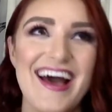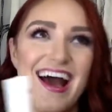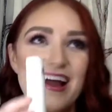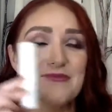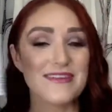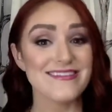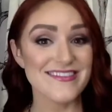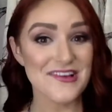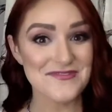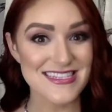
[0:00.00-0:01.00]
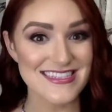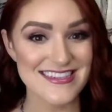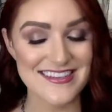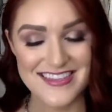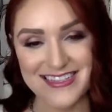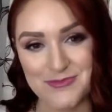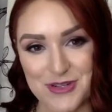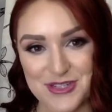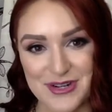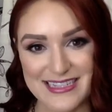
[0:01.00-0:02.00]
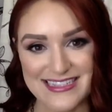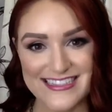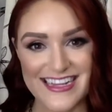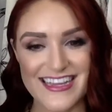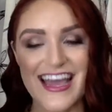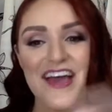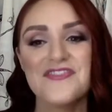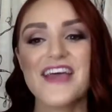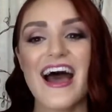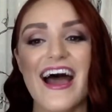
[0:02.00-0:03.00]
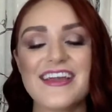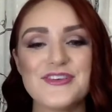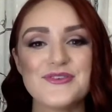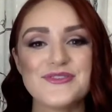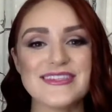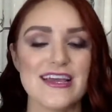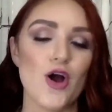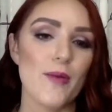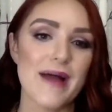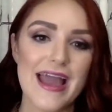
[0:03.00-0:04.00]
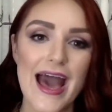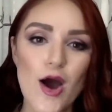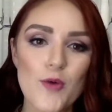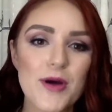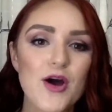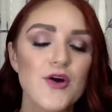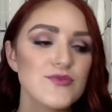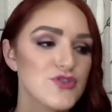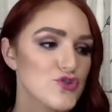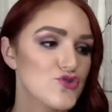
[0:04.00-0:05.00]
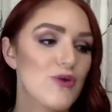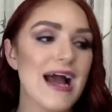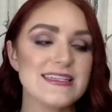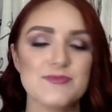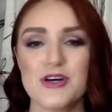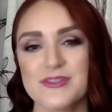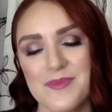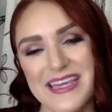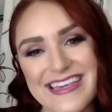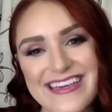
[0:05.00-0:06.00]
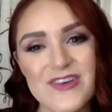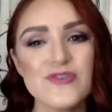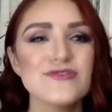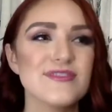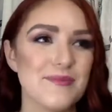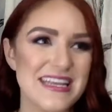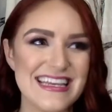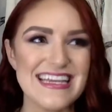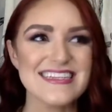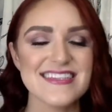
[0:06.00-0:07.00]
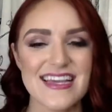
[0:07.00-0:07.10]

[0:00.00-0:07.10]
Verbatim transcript: I really love this this moisturizing stick that I use like on my elbows or dry spots on my heels, on my knees,